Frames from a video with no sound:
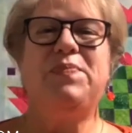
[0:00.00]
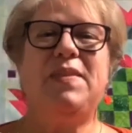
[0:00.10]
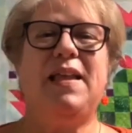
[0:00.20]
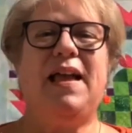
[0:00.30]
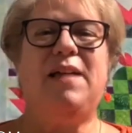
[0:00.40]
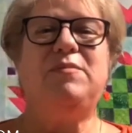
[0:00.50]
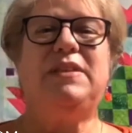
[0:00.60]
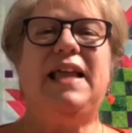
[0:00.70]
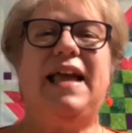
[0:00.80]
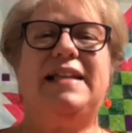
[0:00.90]
I'm
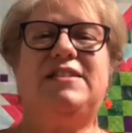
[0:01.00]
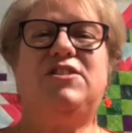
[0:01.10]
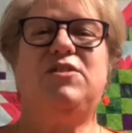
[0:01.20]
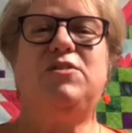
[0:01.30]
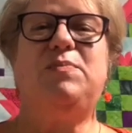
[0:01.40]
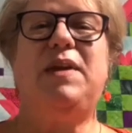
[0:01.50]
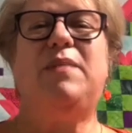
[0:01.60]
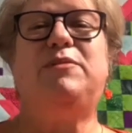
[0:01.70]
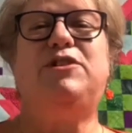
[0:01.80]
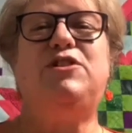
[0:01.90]
glad to be
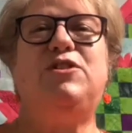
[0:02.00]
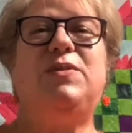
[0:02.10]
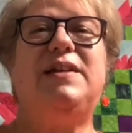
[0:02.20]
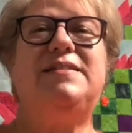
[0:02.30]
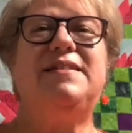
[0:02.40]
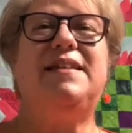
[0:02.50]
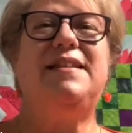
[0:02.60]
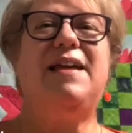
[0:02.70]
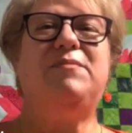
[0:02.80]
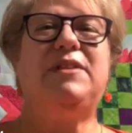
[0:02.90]
able to do it, and
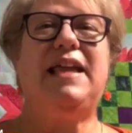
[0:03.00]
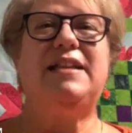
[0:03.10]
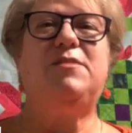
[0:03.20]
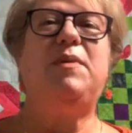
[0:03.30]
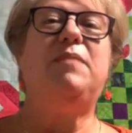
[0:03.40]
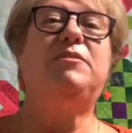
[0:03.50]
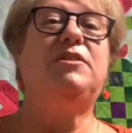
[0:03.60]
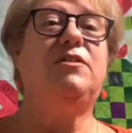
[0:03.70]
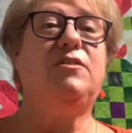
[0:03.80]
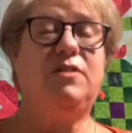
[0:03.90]
I'm glad to be able
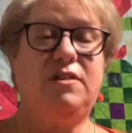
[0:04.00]
to,